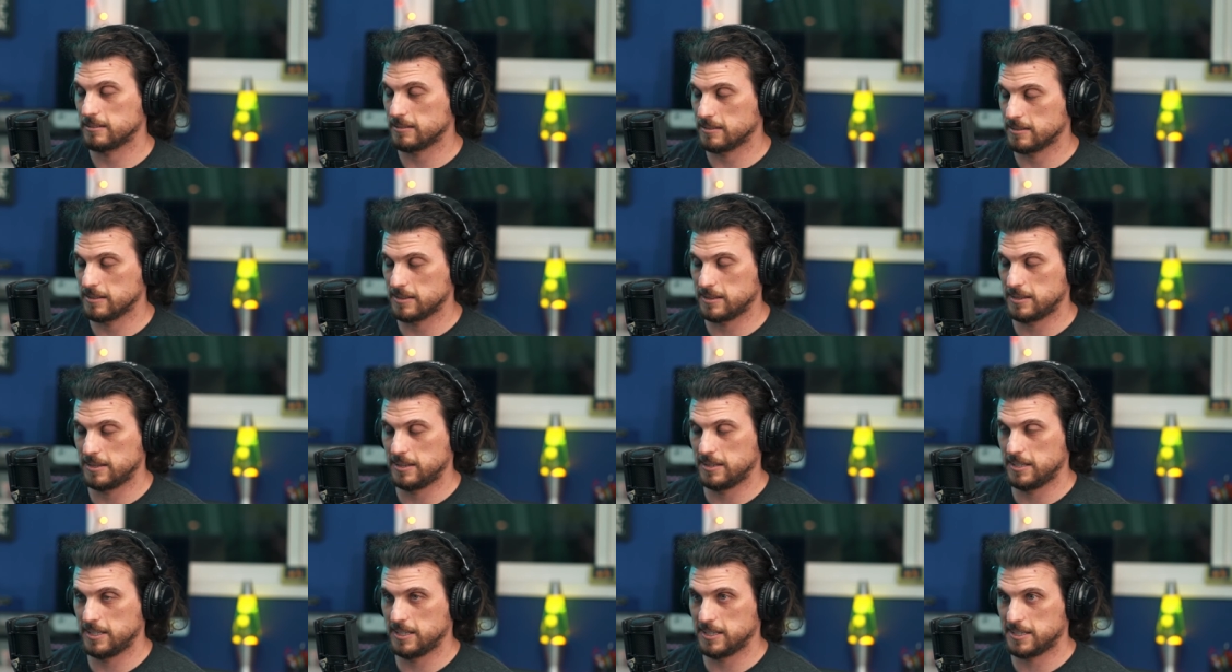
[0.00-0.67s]

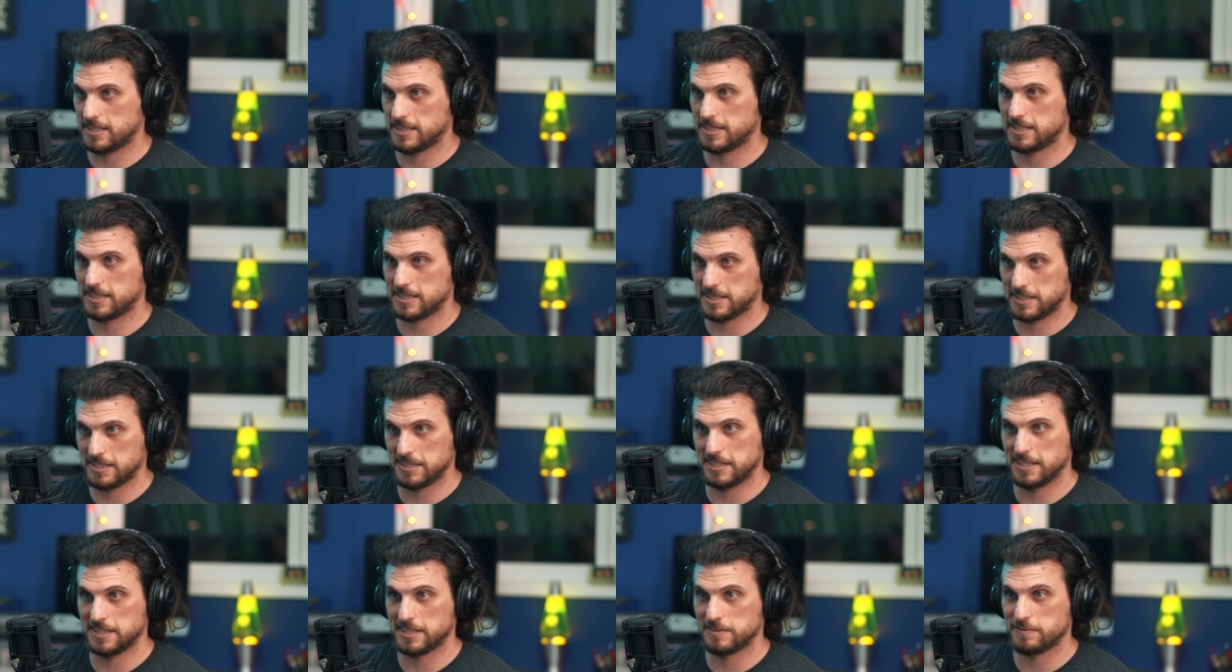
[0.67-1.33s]
this
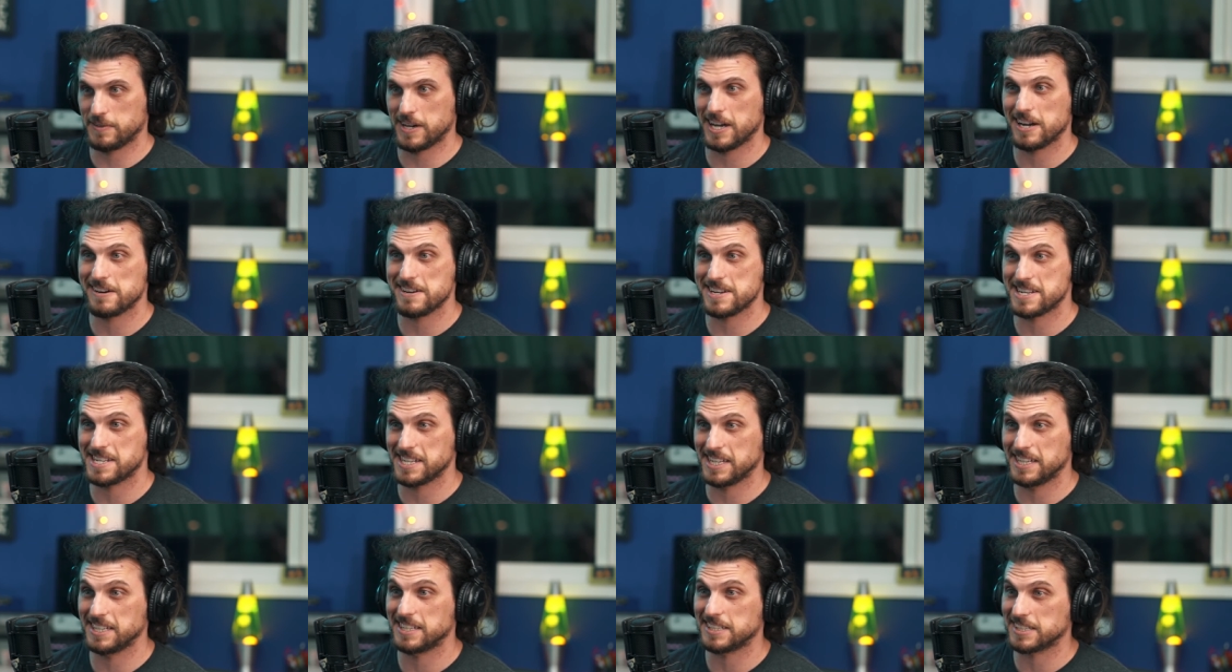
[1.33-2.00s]
this
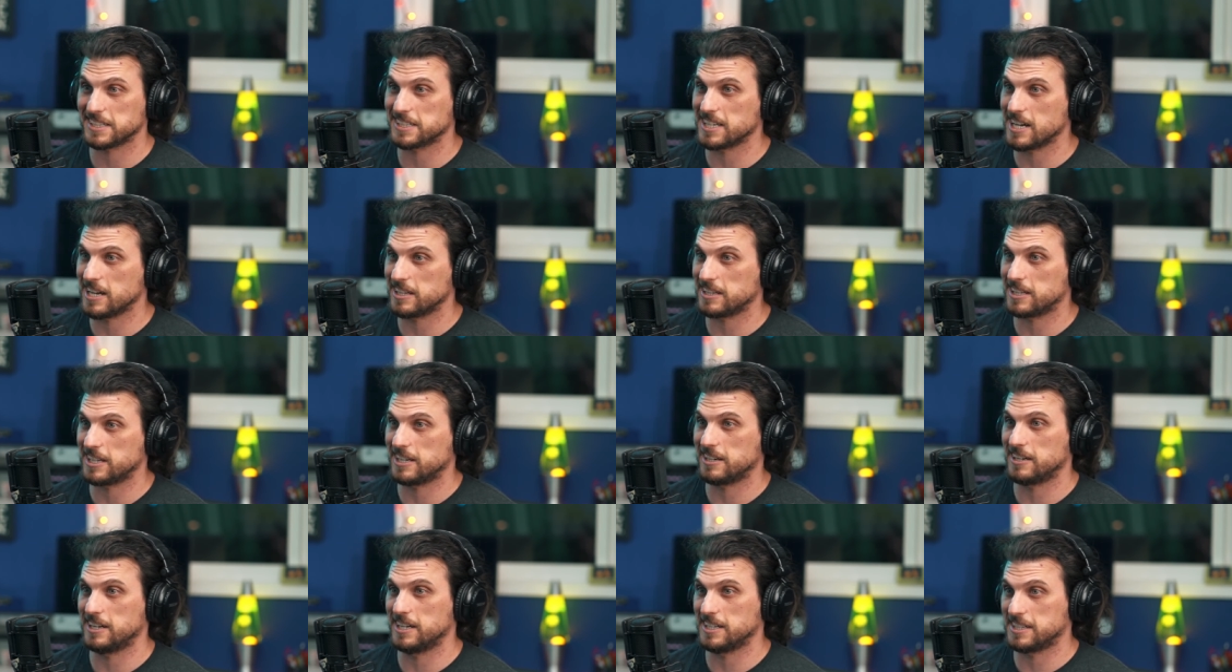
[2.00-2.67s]
virus is still out
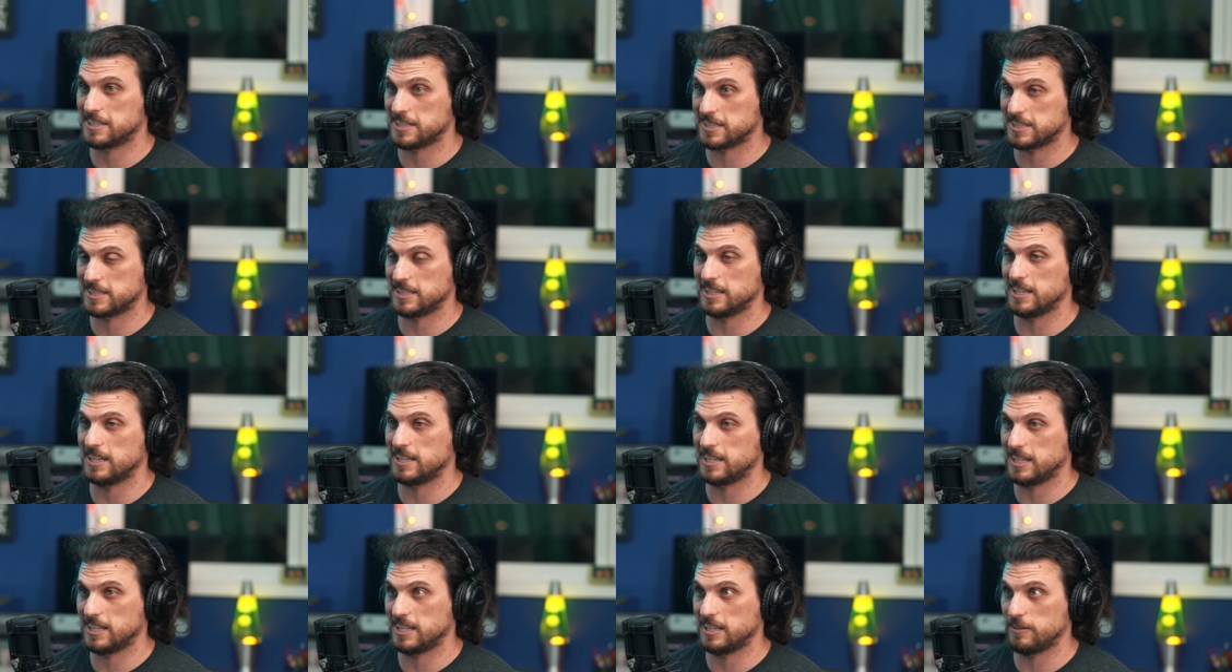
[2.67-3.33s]
there it's
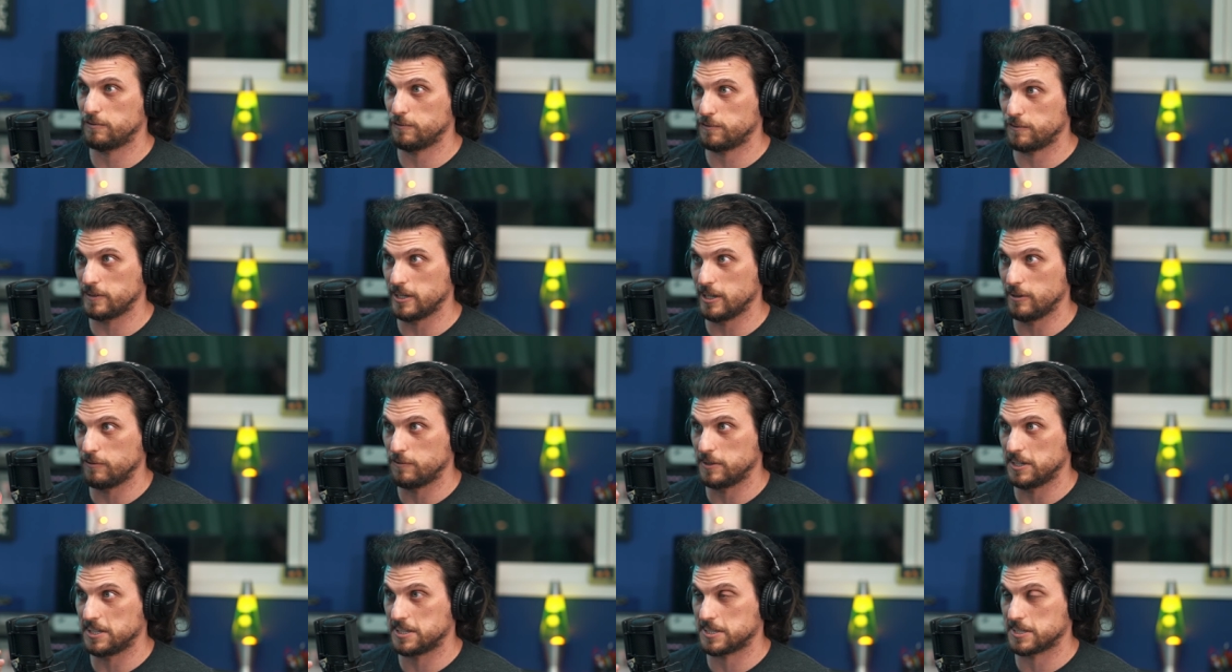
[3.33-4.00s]
if
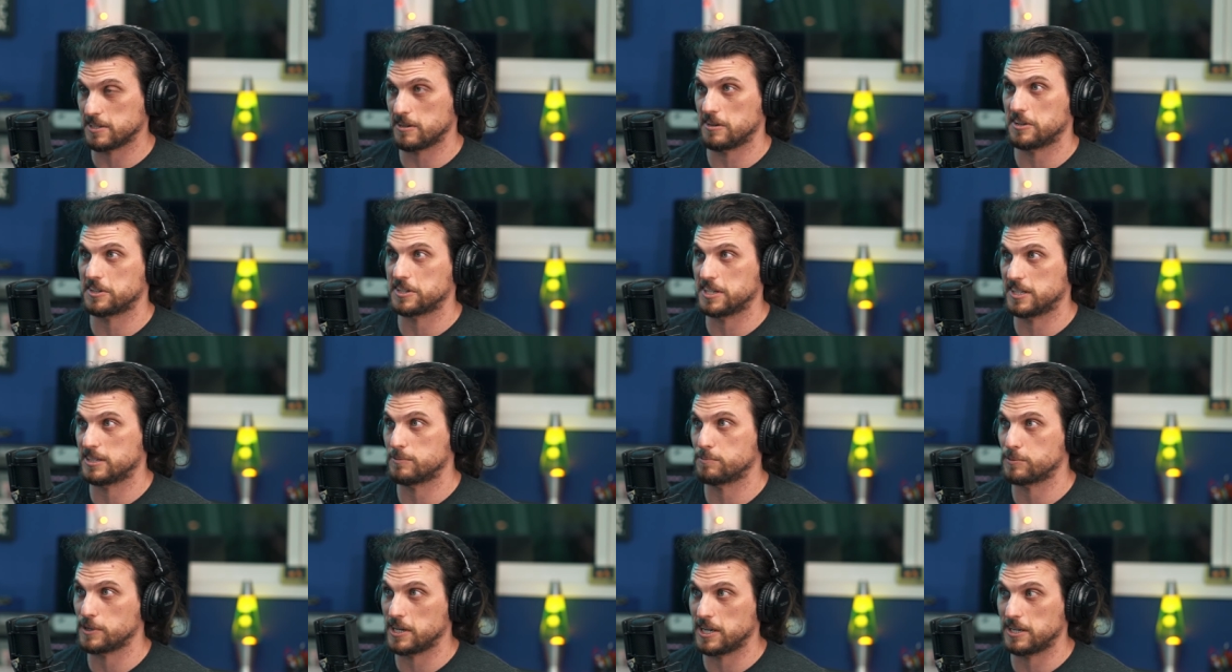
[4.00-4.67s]
if it starts to
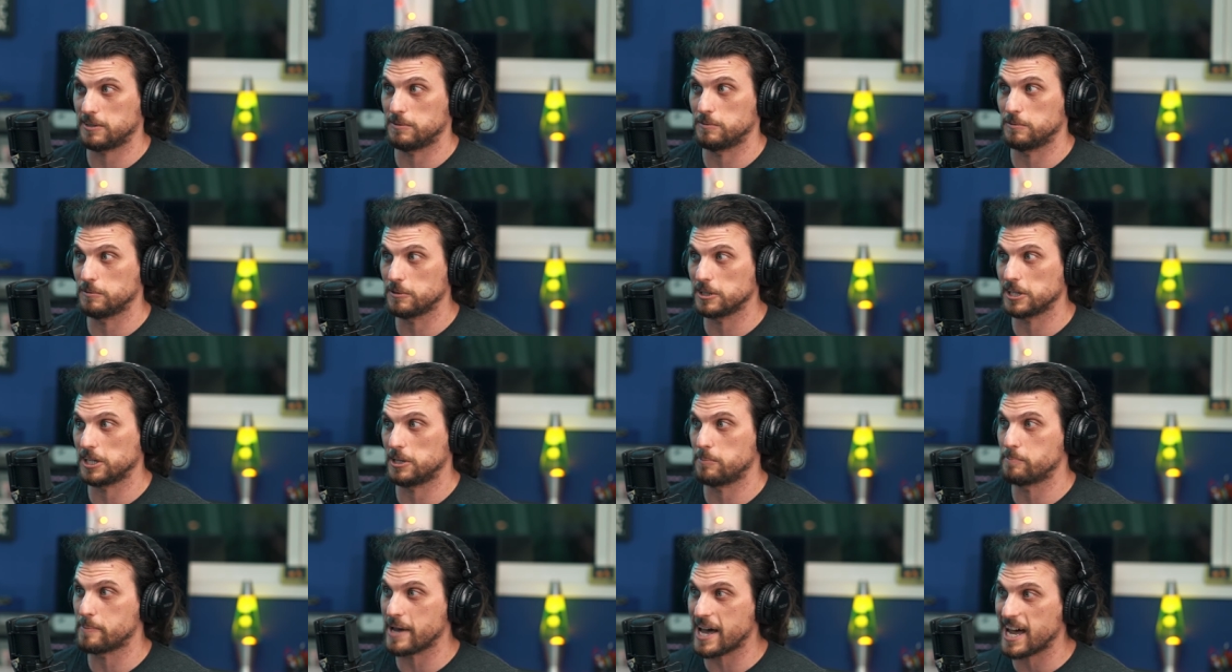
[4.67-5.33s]
spread
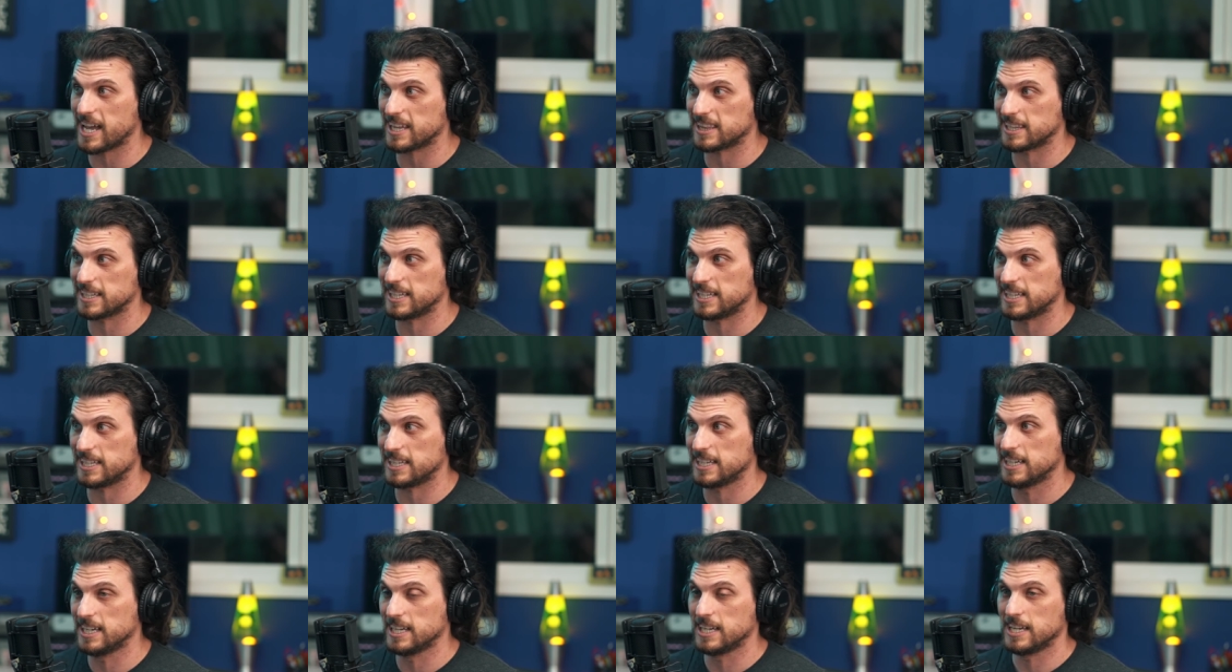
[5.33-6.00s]
really
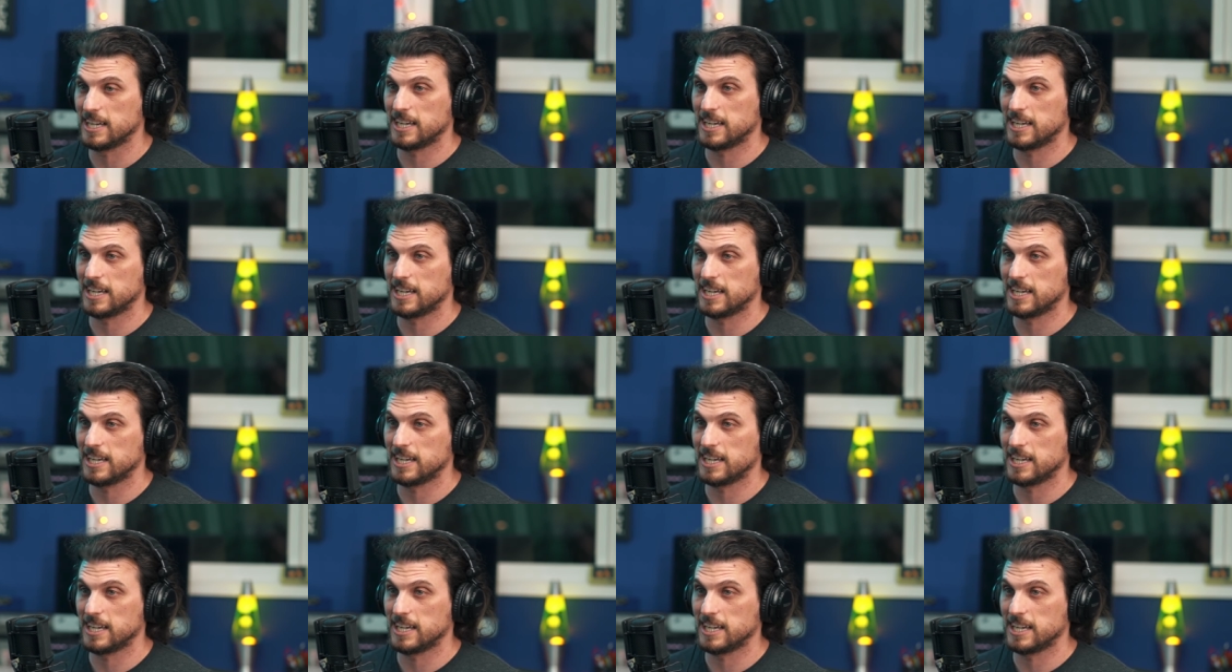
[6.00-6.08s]
badly